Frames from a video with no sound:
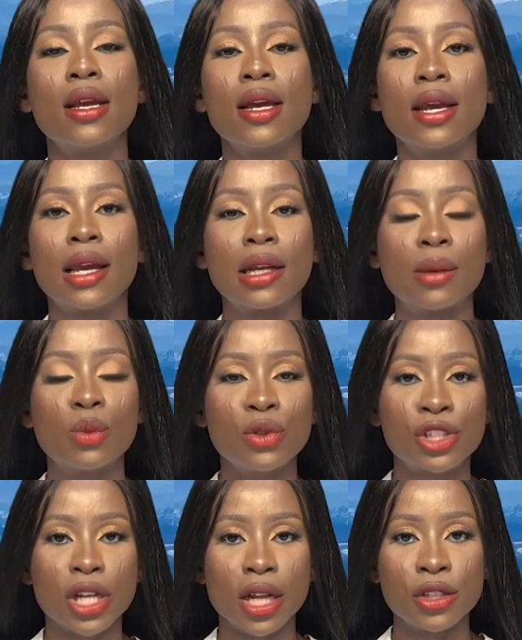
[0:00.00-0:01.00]
In
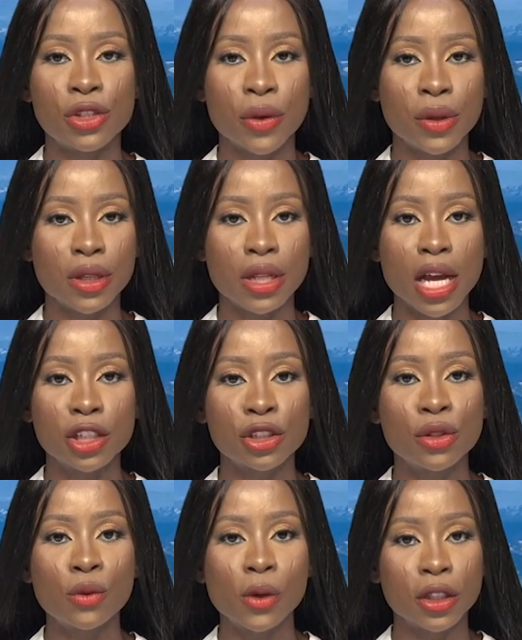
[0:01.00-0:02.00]
Abuja, during the
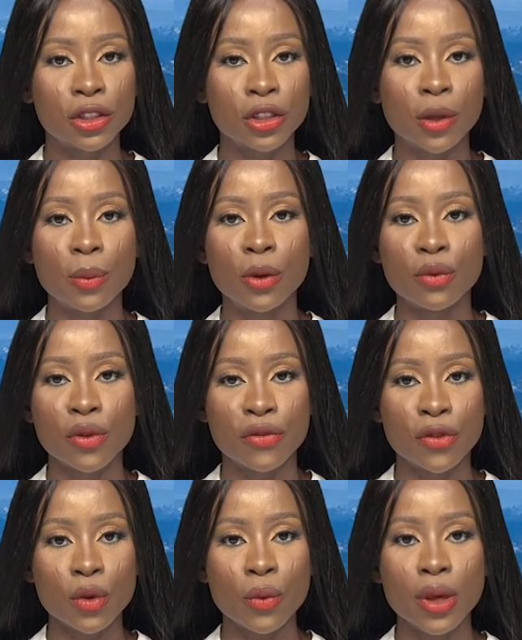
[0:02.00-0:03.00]
national workshop on
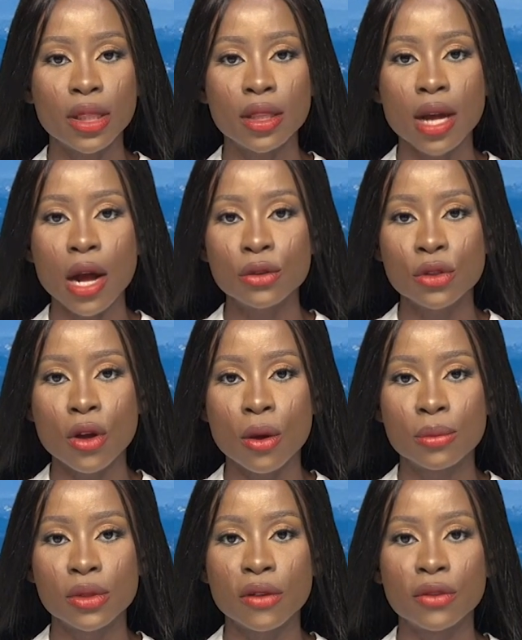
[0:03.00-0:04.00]
reviewing the
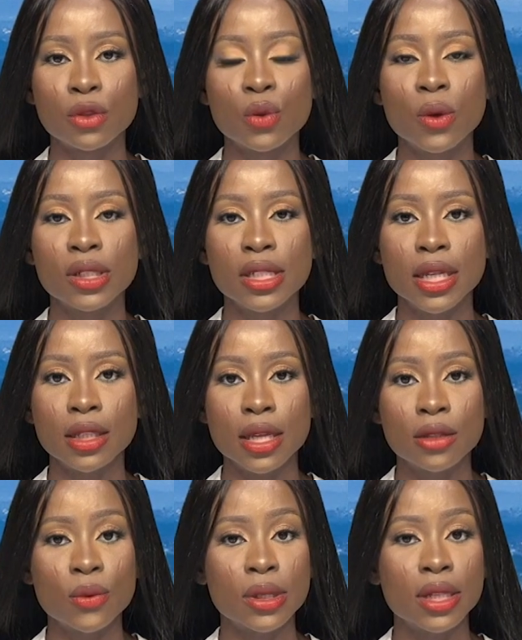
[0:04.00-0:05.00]
outcomes of the
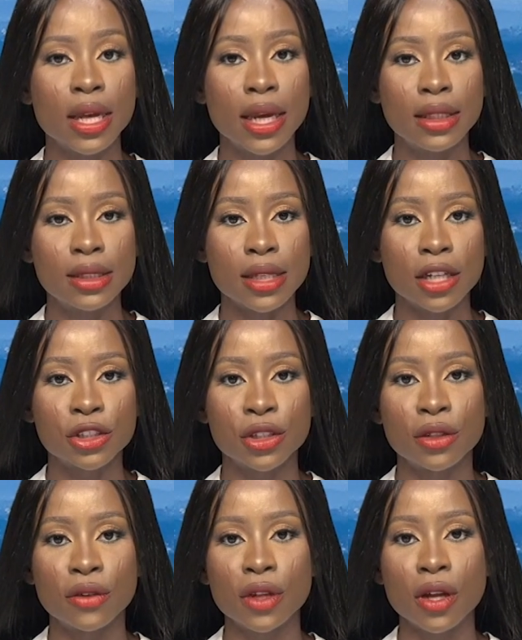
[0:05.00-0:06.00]
2028 session
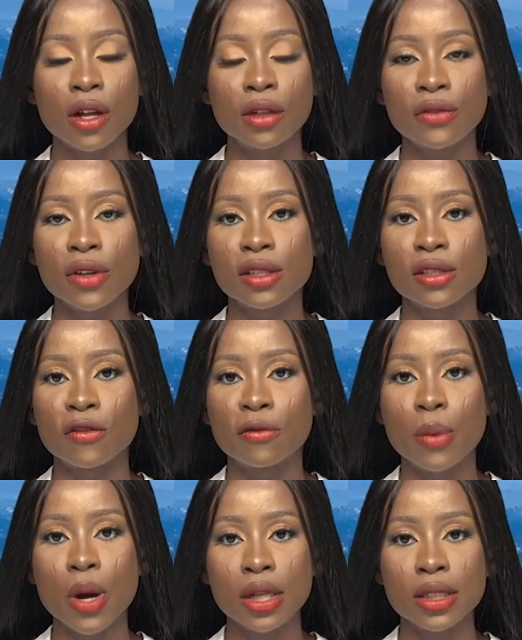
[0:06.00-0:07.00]
of the Conference of
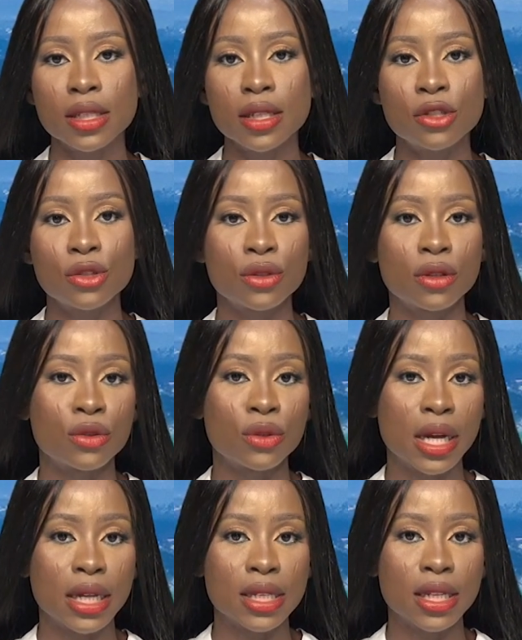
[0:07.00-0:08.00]
Parties to the
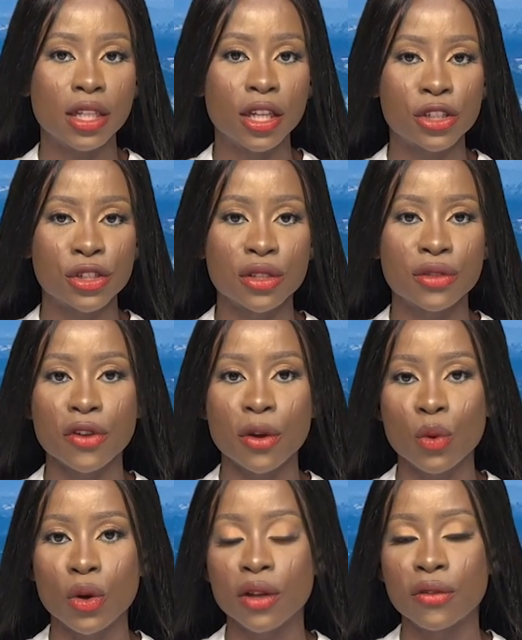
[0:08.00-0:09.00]
United Nations
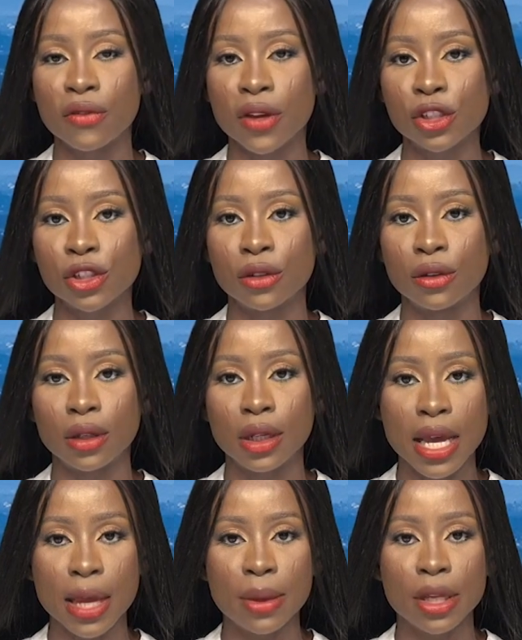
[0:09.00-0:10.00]
Framework Convention on
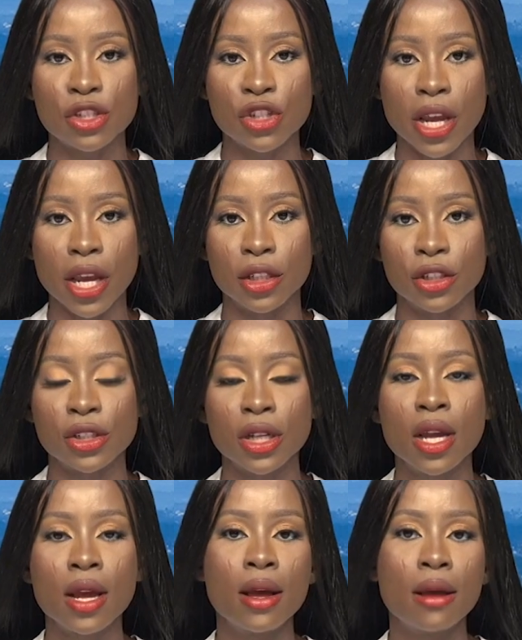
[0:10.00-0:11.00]
Climate Change,
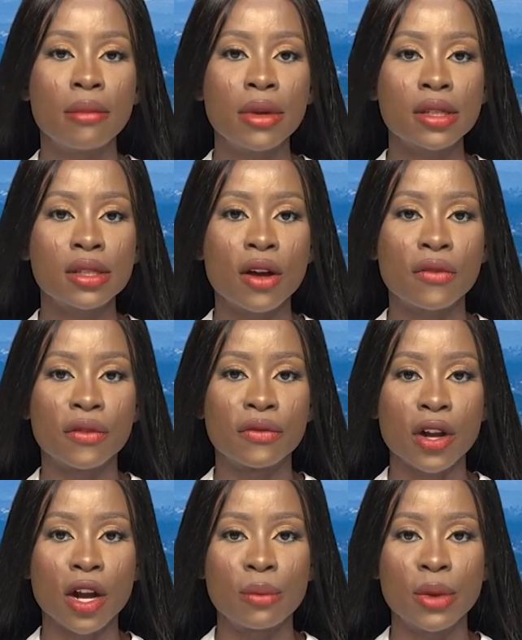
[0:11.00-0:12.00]
Minister of
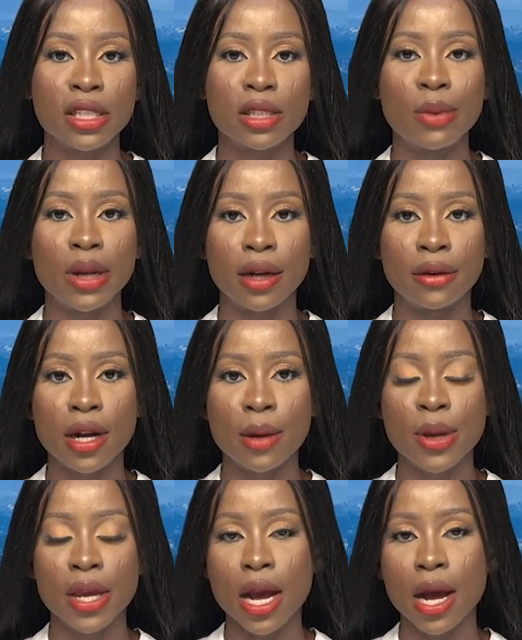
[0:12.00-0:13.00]
Environment
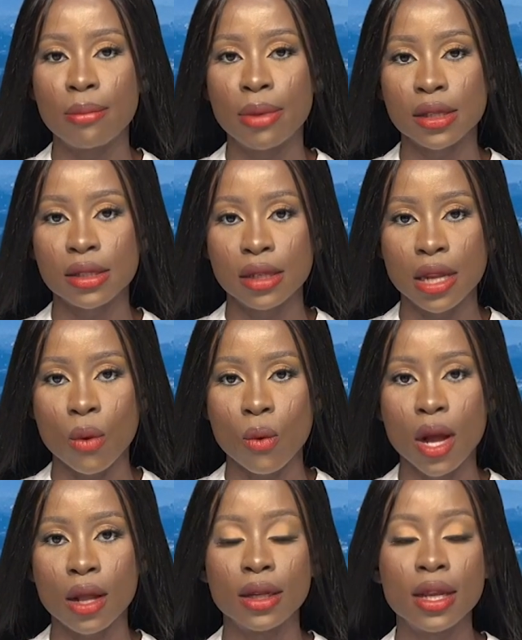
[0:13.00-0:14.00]
Balarabe Abbas
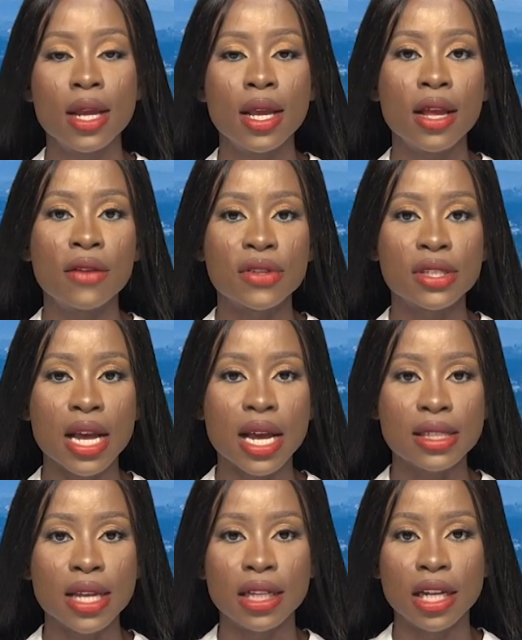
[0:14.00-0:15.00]
Lawal emphasized
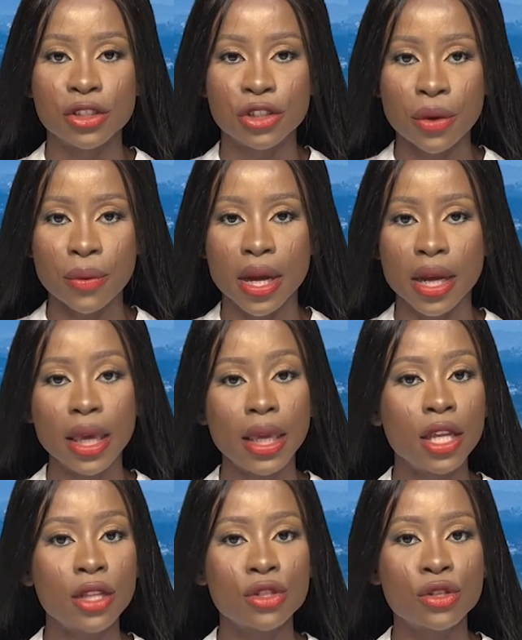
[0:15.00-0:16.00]
that Nigeria,
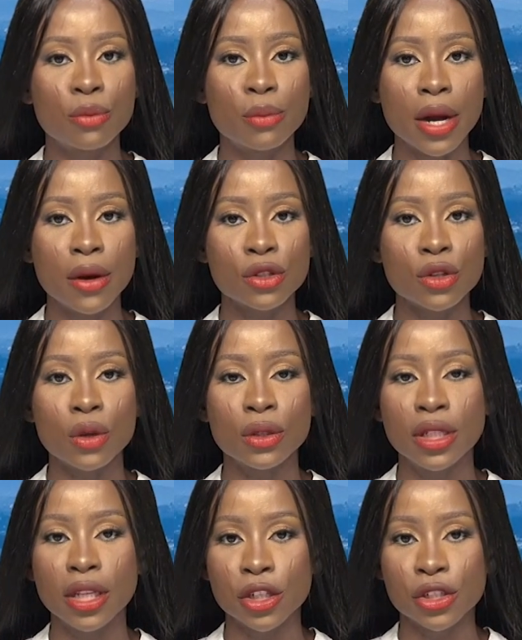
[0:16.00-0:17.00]
akin to numerous other
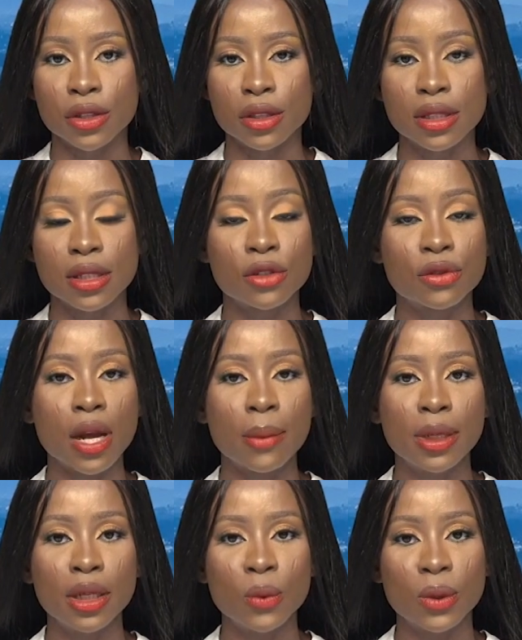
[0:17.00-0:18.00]
nations, is
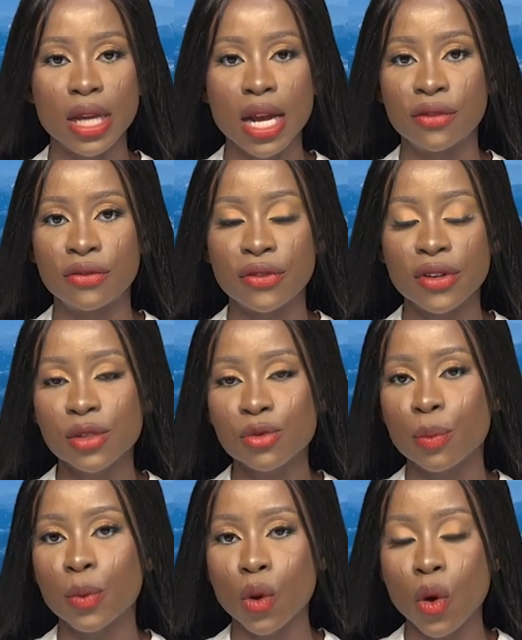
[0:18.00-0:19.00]
grappling with the adverse
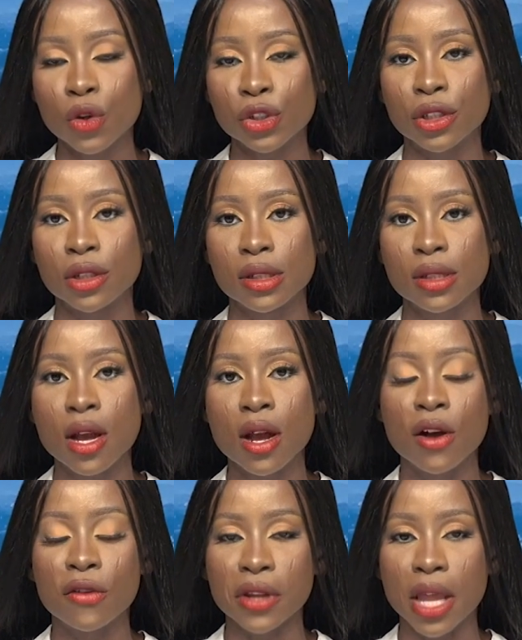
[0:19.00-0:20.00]
repercussions
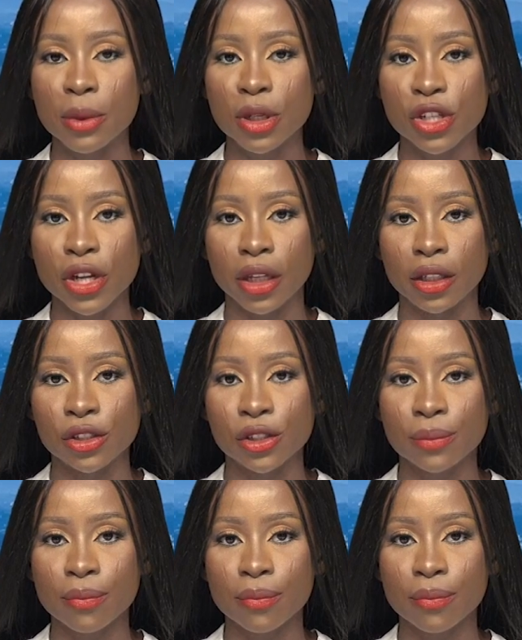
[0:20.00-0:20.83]
of climate change.